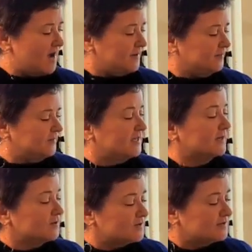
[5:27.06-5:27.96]

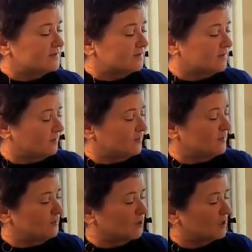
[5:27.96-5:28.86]
The other thing that
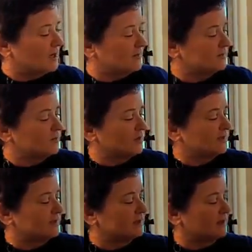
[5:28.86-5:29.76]
the book comes
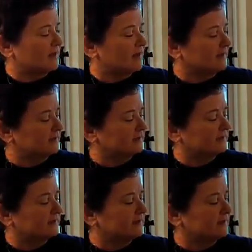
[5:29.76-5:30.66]
with
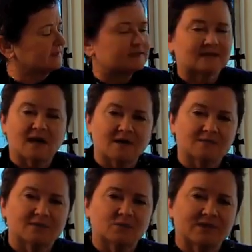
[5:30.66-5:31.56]
is it
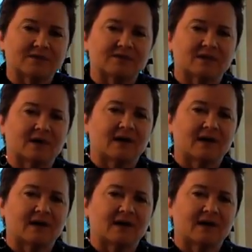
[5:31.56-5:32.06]
comes with